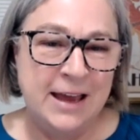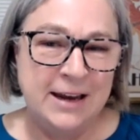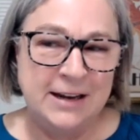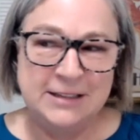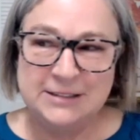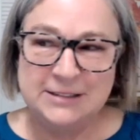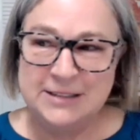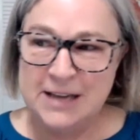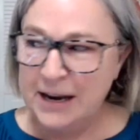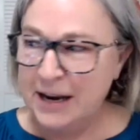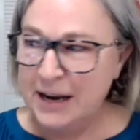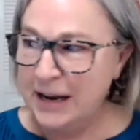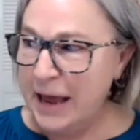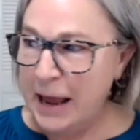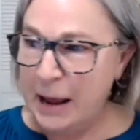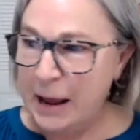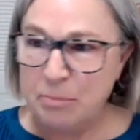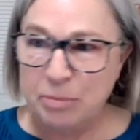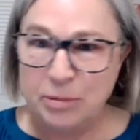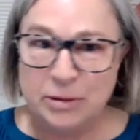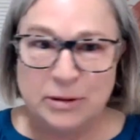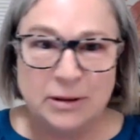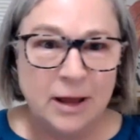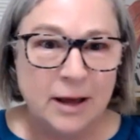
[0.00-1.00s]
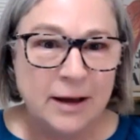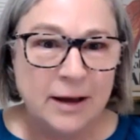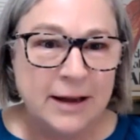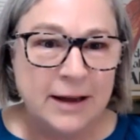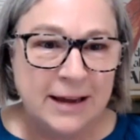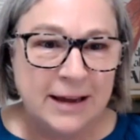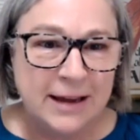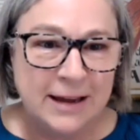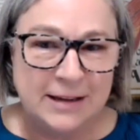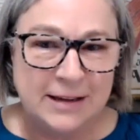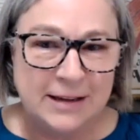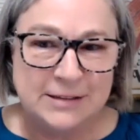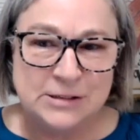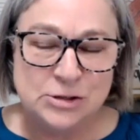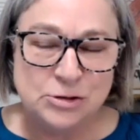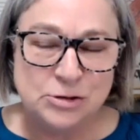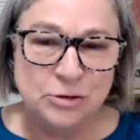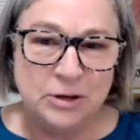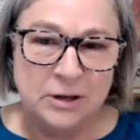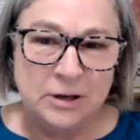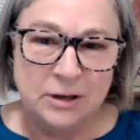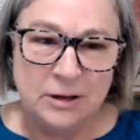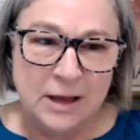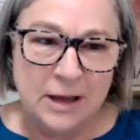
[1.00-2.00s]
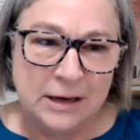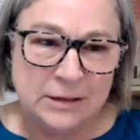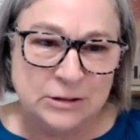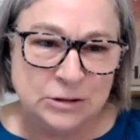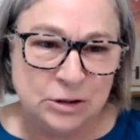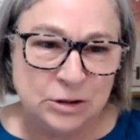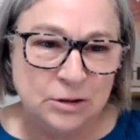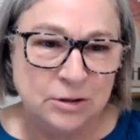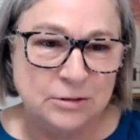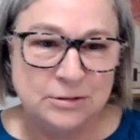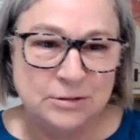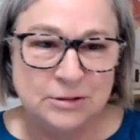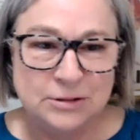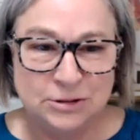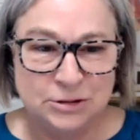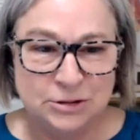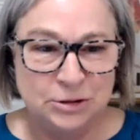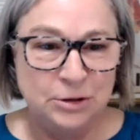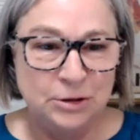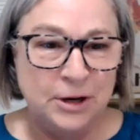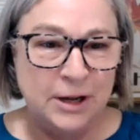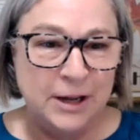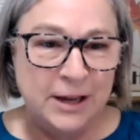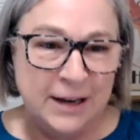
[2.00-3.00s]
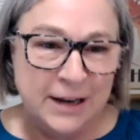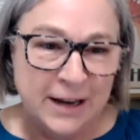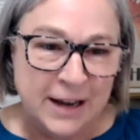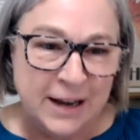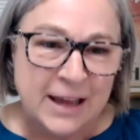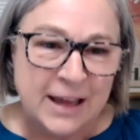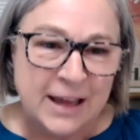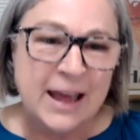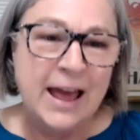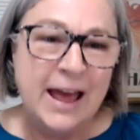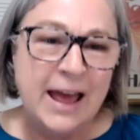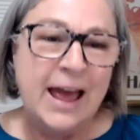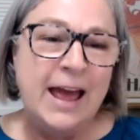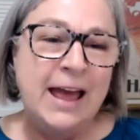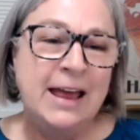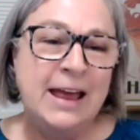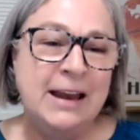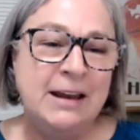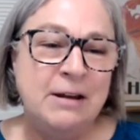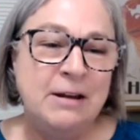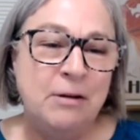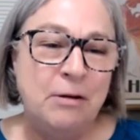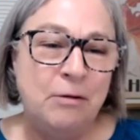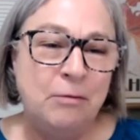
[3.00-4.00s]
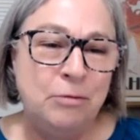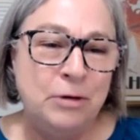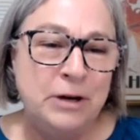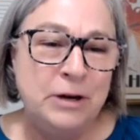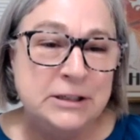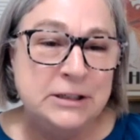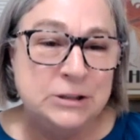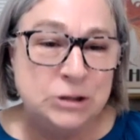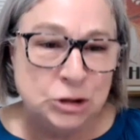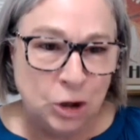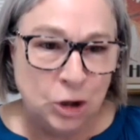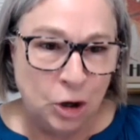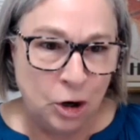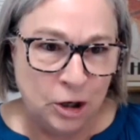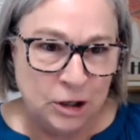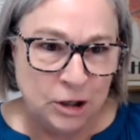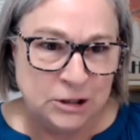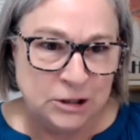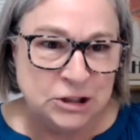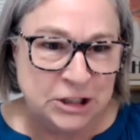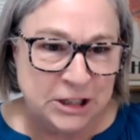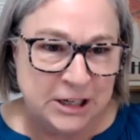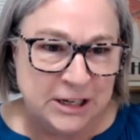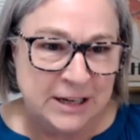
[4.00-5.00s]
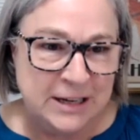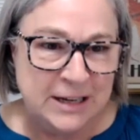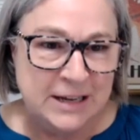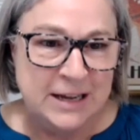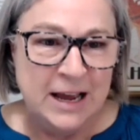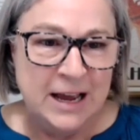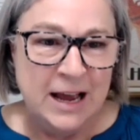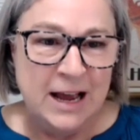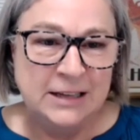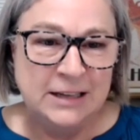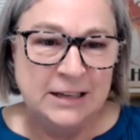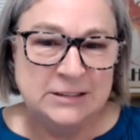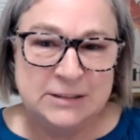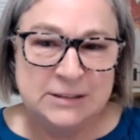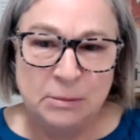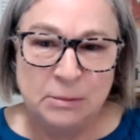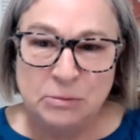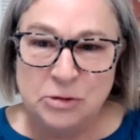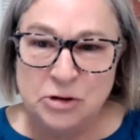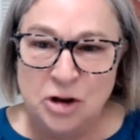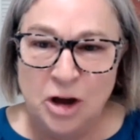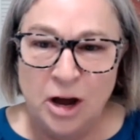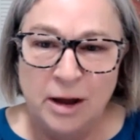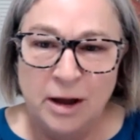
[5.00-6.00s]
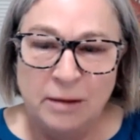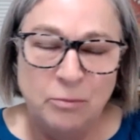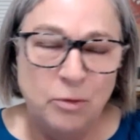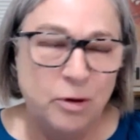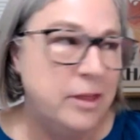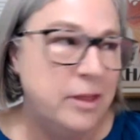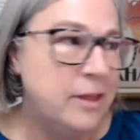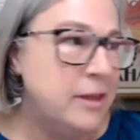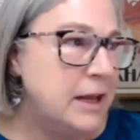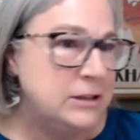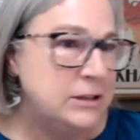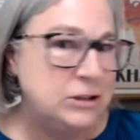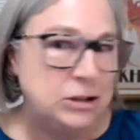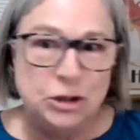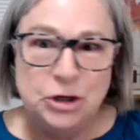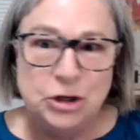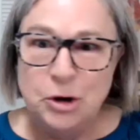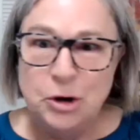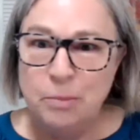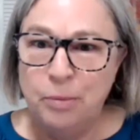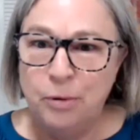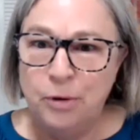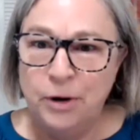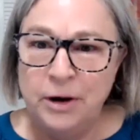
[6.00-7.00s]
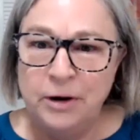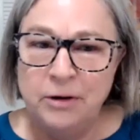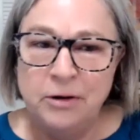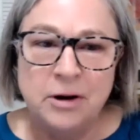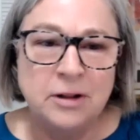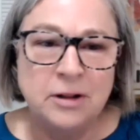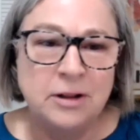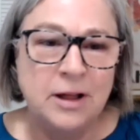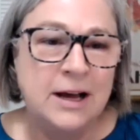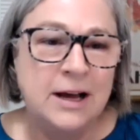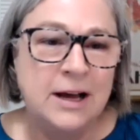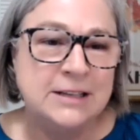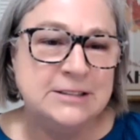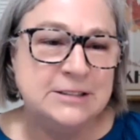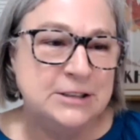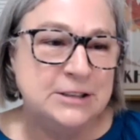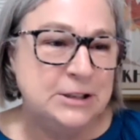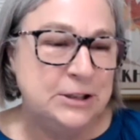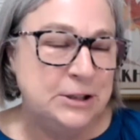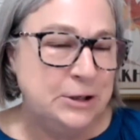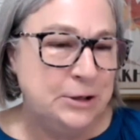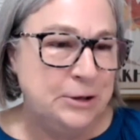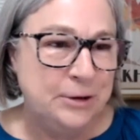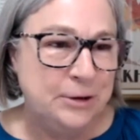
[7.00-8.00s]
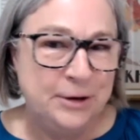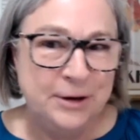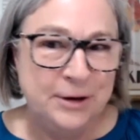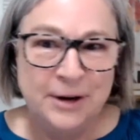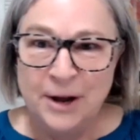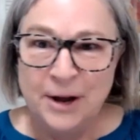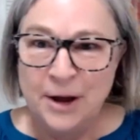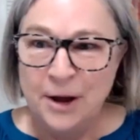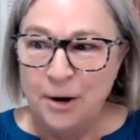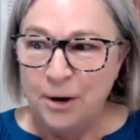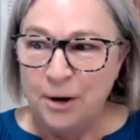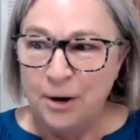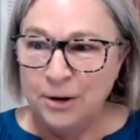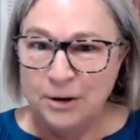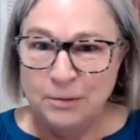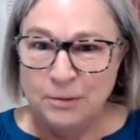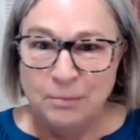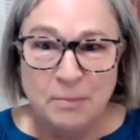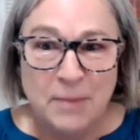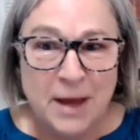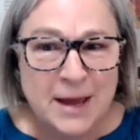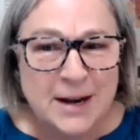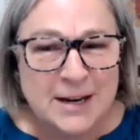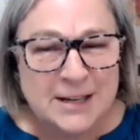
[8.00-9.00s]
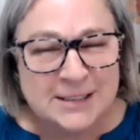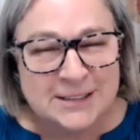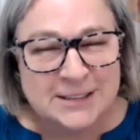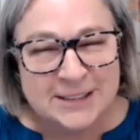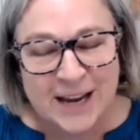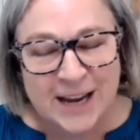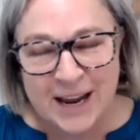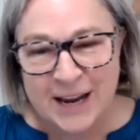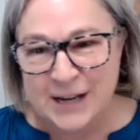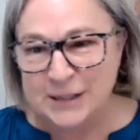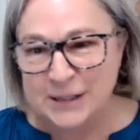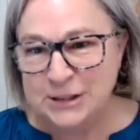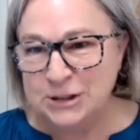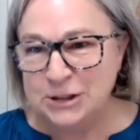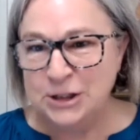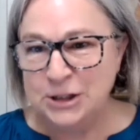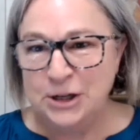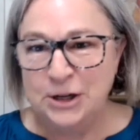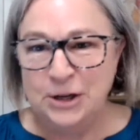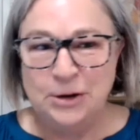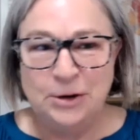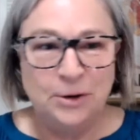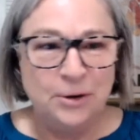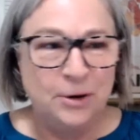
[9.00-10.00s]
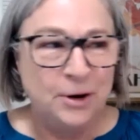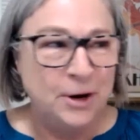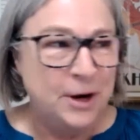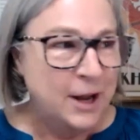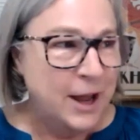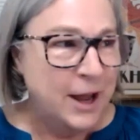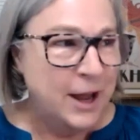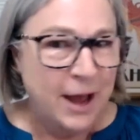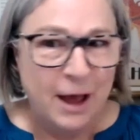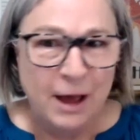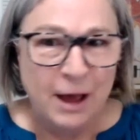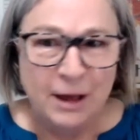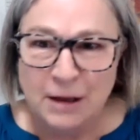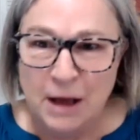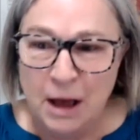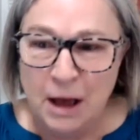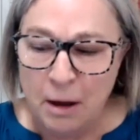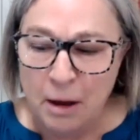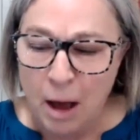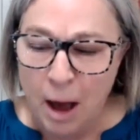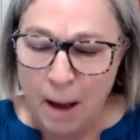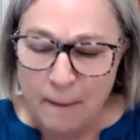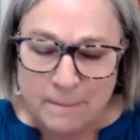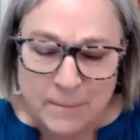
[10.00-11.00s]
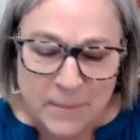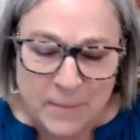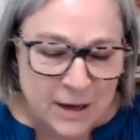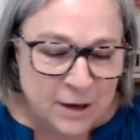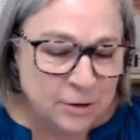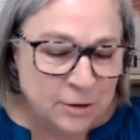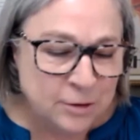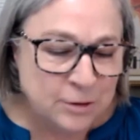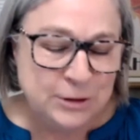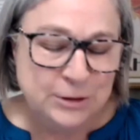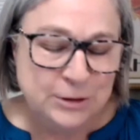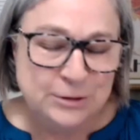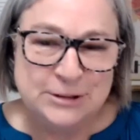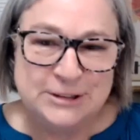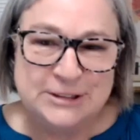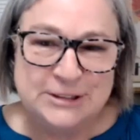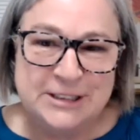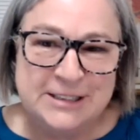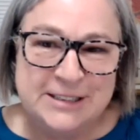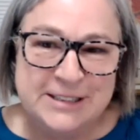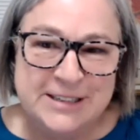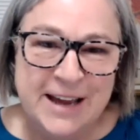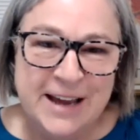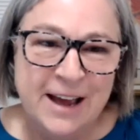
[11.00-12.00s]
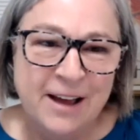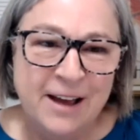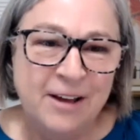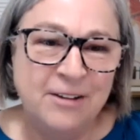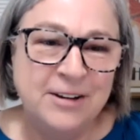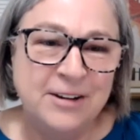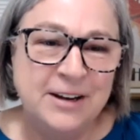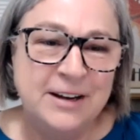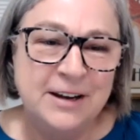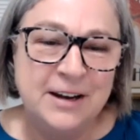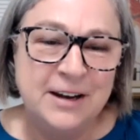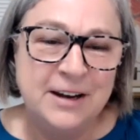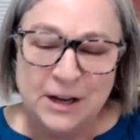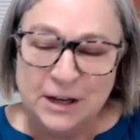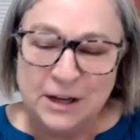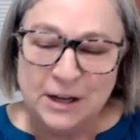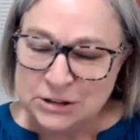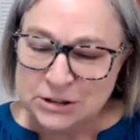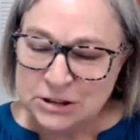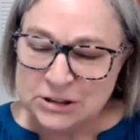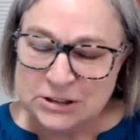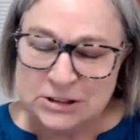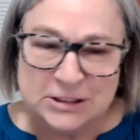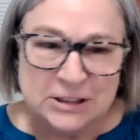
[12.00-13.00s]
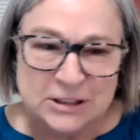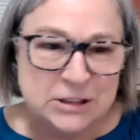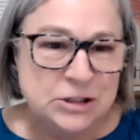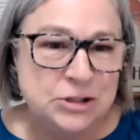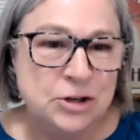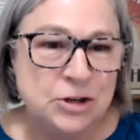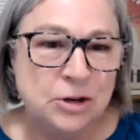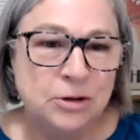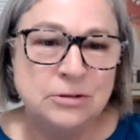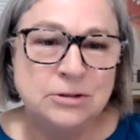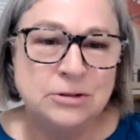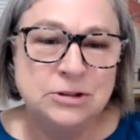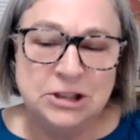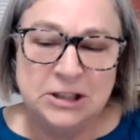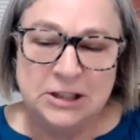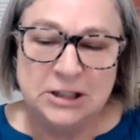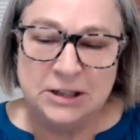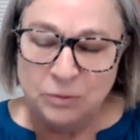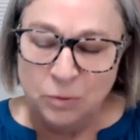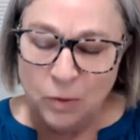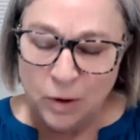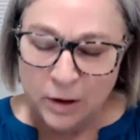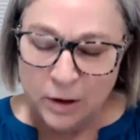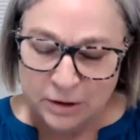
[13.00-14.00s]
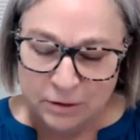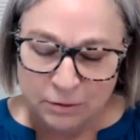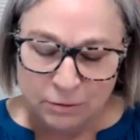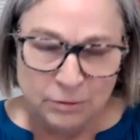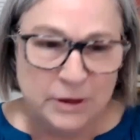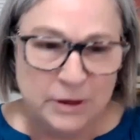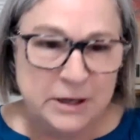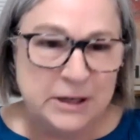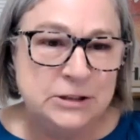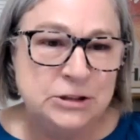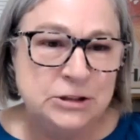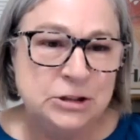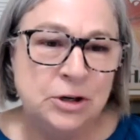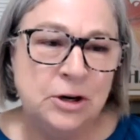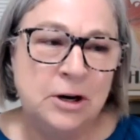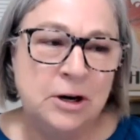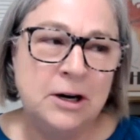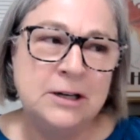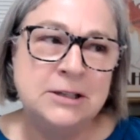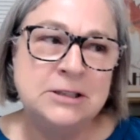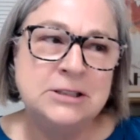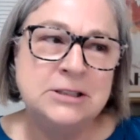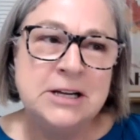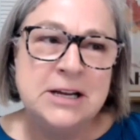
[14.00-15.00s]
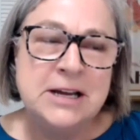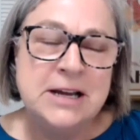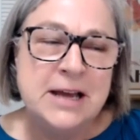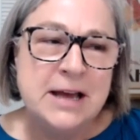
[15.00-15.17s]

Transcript: It's kind of like plugging into an electrical circuit and recharging sometime, whether that's in your prayer closet or or meditation or a, a meal you sit down and just indulge in while you recharge.